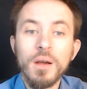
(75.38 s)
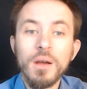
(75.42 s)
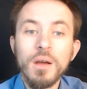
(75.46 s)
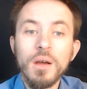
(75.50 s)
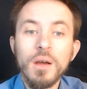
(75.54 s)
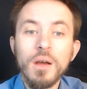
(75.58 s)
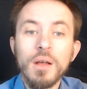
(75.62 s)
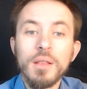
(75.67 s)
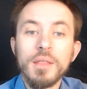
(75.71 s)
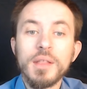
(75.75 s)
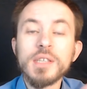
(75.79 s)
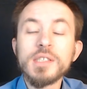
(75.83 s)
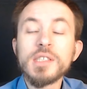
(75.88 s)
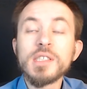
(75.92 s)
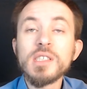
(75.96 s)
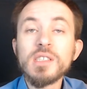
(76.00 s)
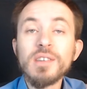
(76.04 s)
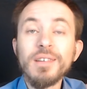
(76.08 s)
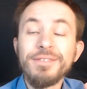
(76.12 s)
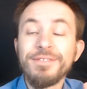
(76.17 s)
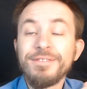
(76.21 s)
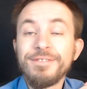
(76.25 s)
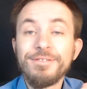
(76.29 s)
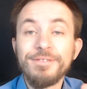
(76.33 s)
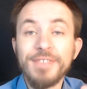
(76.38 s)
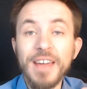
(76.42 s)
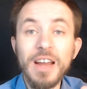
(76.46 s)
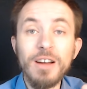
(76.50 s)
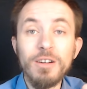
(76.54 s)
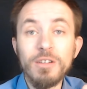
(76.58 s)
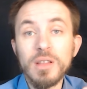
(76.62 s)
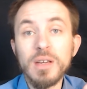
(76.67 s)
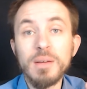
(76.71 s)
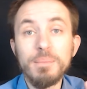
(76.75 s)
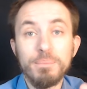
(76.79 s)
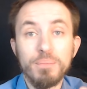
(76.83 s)
This is a
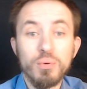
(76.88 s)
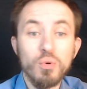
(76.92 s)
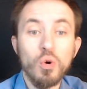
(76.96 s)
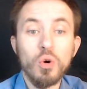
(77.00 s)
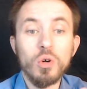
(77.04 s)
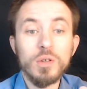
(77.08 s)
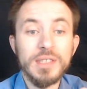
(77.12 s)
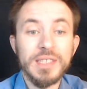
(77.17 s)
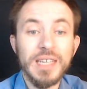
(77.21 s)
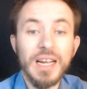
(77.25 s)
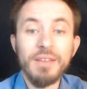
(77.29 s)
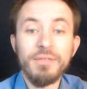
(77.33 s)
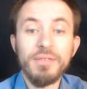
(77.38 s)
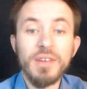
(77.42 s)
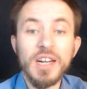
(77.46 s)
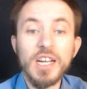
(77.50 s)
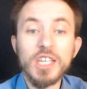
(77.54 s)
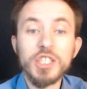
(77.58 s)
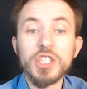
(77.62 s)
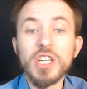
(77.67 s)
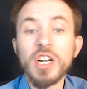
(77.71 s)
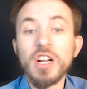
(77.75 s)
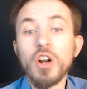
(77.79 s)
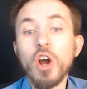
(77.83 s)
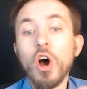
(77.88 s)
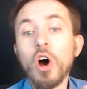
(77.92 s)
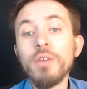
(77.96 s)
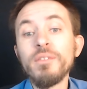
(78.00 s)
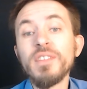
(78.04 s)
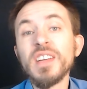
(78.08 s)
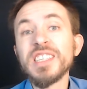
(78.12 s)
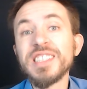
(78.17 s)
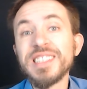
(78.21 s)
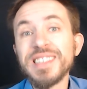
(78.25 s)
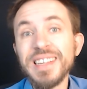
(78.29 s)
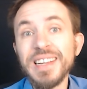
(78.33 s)
fairly broad definition and
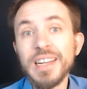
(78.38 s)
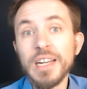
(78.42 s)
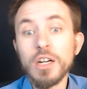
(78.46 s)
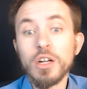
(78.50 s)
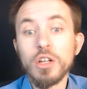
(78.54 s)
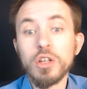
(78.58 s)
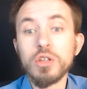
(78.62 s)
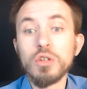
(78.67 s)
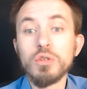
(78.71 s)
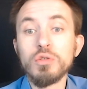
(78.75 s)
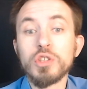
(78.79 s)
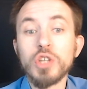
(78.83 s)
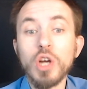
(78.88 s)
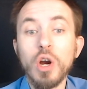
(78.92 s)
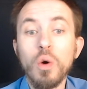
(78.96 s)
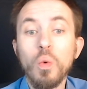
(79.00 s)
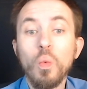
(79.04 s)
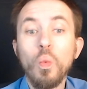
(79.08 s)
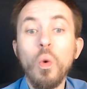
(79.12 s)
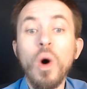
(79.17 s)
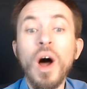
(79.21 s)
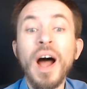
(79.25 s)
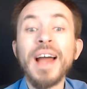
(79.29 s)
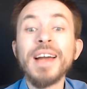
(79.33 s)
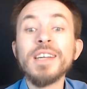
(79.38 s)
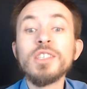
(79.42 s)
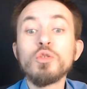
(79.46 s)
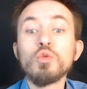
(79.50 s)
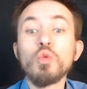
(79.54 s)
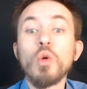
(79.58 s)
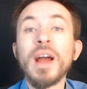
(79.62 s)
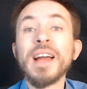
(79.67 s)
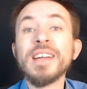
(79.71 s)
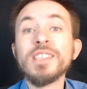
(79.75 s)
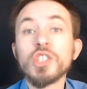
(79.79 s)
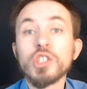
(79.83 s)
obviously includes a wide
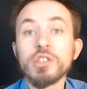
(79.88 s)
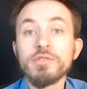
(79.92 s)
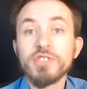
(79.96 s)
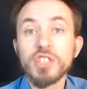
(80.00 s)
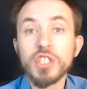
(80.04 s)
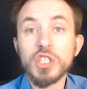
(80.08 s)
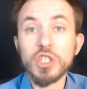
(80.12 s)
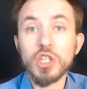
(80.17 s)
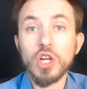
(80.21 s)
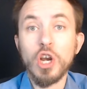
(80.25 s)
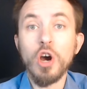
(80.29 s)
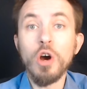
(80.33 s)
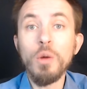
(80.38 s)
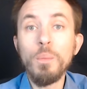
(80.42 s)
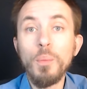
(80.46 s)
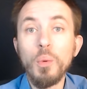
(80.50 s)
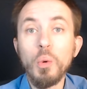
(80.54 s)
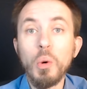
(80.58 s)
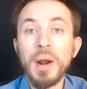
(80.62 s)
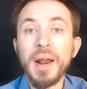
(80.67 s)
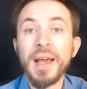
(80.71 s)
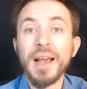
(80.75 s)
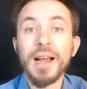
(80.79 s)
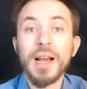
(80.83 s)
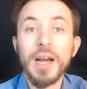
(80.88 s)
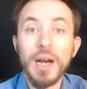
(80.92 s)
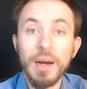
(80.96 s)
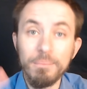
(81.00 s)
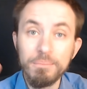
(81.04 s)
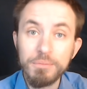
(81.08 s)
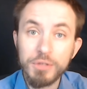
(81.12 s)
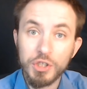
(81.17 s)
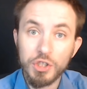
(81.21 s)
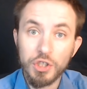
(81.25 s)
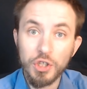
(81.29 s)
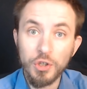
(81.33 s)
range of scope when it
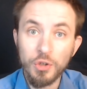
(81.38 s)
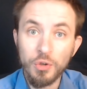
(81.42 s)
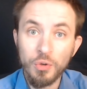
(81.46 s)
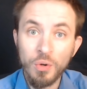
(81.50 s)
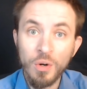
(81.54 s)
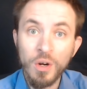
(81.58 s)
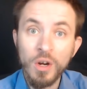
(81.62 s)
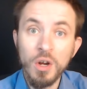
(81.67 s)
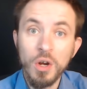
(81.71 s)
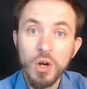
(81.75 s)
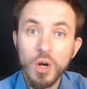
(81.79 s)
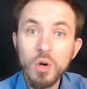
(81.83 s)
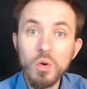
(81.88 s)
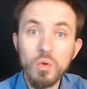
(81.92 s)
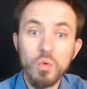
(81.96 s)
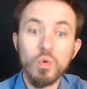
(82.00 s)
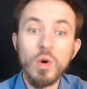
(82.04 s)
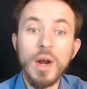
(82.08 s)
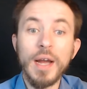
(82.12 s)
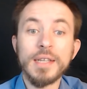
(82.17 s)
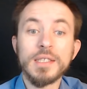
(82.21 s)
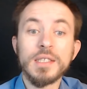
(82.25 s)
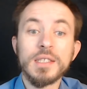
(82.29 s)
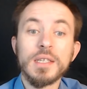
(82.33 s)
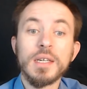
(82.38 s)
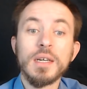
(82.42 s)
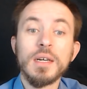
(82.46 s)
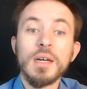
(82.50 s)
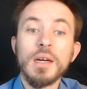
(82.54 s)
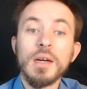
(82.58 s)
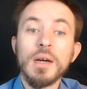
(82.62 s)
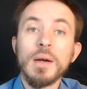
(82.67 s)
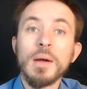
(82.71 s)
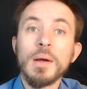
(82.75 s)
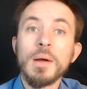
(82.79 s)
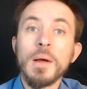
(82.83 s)
comes to risk.
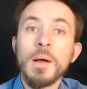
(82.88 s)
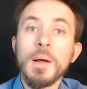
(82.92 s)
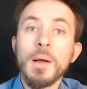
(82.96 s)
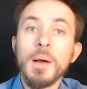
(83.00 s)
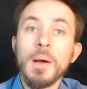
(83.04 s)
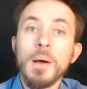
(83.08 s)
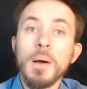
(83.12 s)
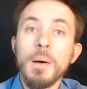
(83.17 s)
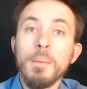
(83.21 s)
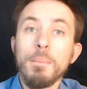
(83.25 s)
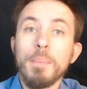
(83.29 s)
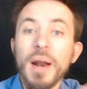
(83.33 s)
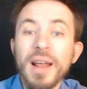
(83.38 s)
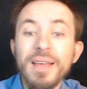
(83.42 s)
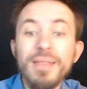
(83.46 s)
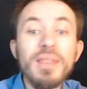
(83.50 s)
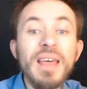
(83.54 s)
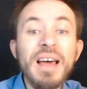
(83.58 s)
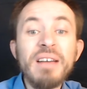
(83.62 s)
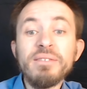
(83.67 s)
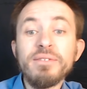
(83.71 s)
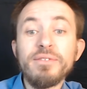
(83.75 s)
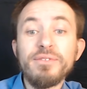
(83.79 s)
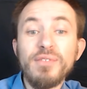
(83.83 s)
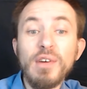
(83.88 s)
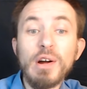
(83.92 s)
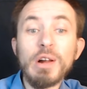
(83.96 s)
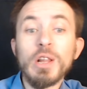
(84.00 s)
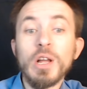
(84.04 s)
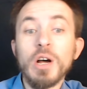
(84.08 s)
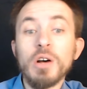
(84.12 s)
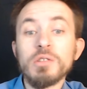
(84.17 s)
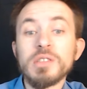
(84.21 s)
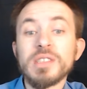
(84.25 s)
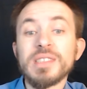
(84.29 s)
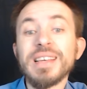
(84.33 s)
But it then
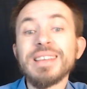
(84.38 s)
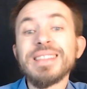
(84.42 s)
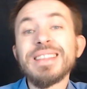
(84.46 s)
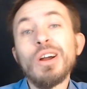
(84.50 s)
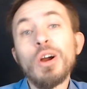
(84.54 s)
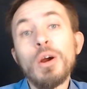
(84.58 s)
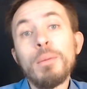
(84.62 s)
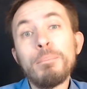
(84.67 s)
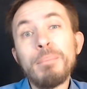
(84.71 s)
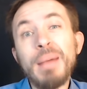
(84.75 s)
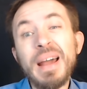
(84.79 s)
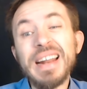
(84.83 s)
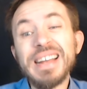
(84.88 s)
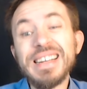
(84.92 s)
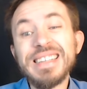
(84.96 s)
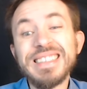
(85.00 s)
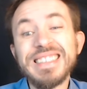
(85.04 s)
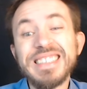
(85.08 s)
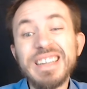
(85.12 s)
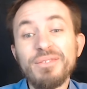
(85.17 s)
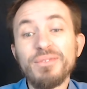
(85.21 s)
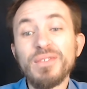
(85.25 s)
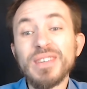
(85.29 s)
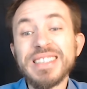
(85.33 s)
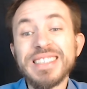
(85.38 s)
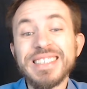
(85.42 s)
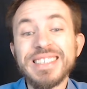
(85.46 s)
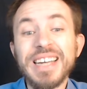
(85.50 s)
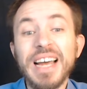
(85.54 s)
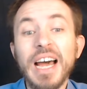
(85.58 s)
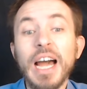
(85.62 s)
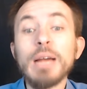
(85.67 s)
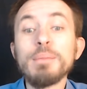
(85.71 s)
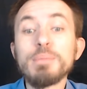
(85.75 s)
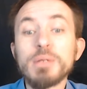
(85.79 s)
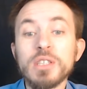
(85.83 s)
follows that there are many different
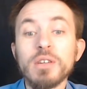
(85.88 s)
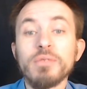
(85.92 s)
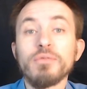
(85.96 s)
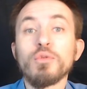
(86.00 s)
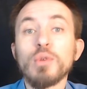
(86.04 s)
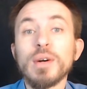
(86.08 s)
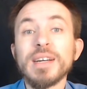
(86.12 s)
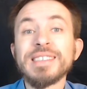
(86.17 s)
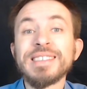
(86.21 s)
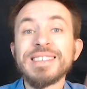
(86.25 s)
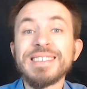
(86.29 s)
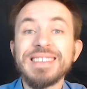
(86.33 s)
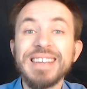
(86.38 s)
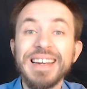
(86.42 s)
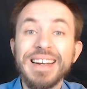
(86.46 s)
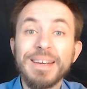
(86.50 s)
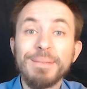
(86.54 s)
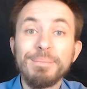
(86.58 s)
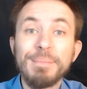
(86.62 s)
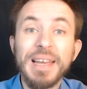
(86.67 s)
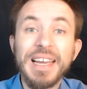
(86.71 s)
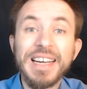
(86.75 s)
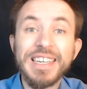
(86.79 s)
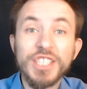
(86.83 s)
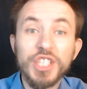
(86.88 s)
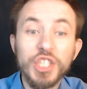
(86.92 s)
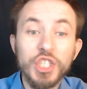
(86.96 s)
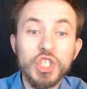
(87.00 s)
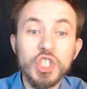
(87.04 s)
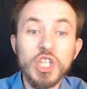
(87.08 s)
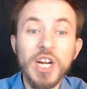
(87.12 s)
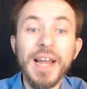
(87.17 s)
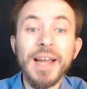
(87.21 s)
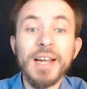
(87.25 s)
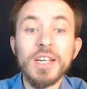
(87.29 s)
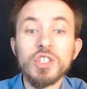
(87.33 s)
types of risks that can be
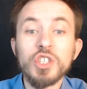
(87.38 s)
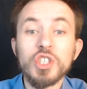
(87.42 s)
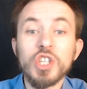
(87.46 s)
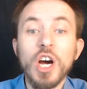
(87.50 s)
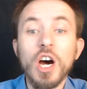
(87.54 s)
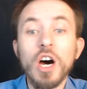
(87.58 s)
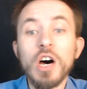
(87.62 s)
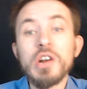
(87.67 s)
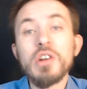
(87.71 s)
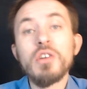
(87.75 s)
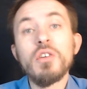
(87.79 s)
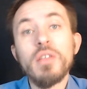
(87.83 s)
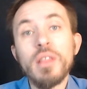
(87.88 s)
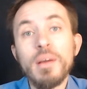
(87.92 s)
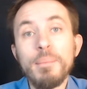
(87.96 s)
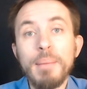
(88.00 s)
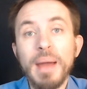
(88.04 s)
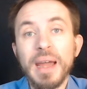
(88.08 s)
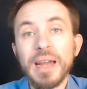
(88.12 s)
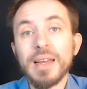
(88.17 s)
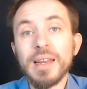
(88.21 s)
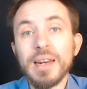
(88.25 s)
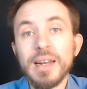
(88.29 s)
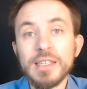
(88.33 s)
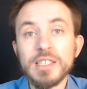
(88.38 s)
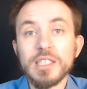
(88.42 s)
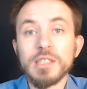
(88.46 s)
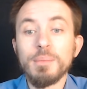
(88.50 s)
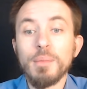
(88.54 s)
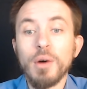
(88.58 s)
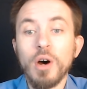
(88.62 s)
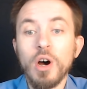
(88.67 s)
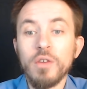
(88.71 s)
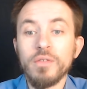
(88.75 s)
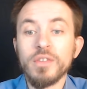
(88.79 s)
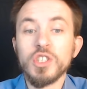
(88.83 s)
exchanged under the mechanism
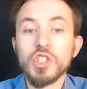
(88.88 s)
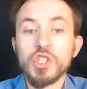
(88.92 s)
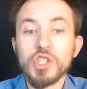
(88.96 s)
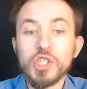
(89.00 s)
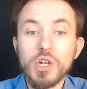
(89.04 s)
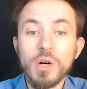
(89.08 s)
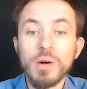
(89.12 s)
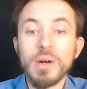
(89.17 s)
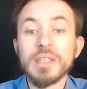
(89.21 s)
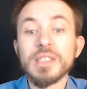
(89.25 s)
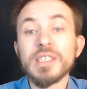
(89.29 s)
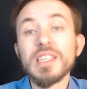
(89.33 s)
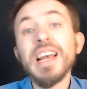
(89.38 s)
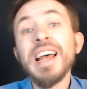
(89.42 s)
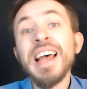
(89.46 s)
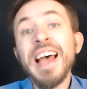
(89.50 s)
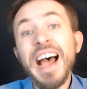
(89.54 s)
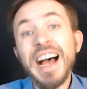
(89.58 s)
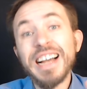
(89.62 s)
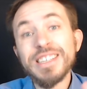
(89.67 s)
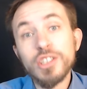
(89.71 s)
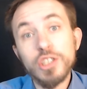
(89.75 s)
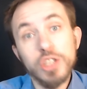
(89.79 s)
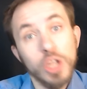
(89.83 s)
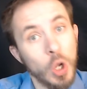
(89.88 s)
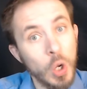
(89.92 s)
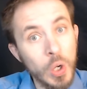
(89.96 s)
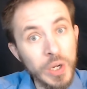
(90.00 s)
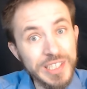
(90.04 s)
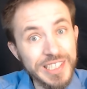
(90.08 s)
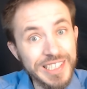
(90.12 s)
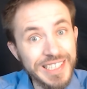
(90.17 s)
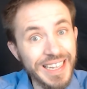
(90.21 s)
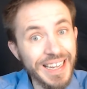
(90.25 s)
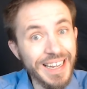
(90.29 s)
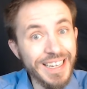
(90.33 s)
of insurance, as long
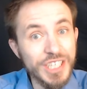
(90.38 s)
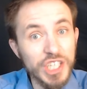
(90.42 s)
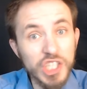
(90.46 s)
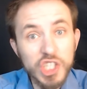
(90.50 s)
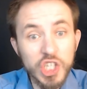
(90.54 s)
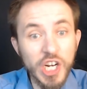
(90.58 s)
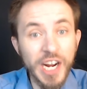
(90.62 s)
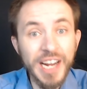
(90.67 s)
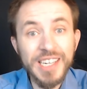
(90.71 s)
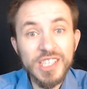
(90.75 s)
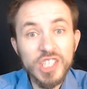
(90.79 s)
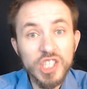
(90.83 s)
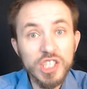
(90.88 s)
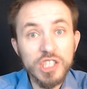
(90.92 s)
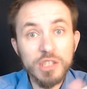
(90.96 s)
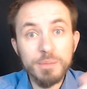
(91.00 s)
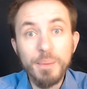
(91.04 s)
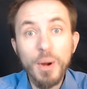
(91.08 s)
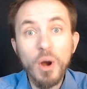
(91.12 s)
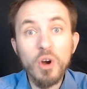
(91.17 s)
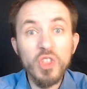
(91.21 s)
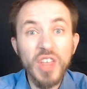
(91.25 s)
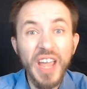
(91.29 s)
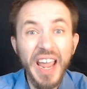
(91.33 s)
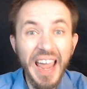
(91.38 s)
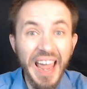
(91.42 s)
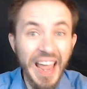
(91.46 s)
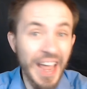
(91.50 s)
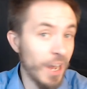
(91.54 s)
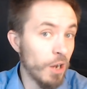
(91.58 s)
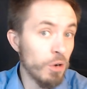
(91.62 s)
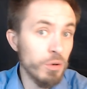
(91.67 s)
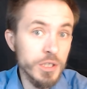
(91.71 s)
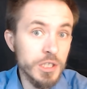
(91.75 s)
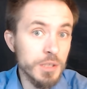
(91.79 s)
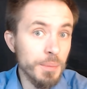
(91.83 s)
as the exchange is both
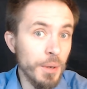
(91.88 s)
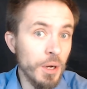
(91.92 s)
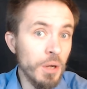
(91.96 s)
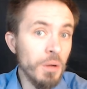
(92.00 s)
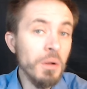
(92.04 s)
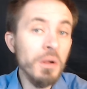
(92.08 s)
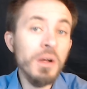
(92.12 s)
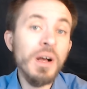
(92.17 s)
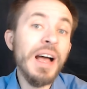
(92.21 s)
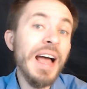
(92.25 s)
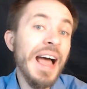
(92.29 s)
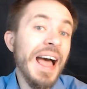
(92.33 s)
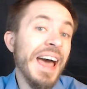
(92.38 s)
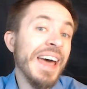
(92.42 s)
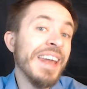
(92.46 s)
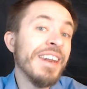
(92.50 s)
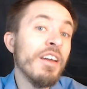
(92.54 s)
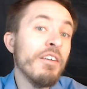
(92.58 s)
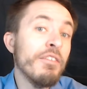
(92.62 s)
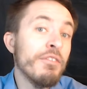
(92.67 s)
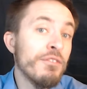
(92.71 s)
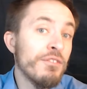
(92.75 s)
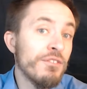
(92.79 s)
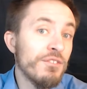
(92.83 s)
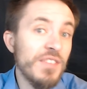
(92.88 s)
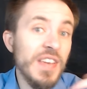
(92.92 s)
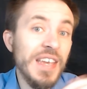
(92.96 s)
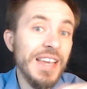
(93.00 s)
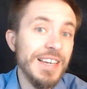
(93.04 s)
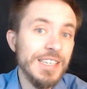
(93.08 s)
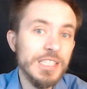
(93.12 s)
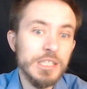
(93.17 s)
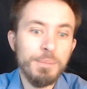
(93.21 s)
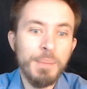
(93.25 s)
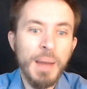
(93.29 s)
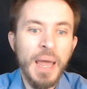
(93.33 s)
equitable and a fee
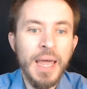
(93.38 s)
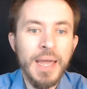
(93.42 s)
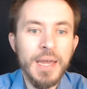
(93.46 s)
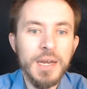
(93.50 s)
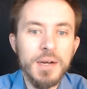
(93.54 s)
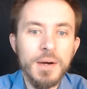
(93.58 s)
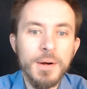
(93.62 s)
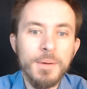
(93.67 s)
is paid.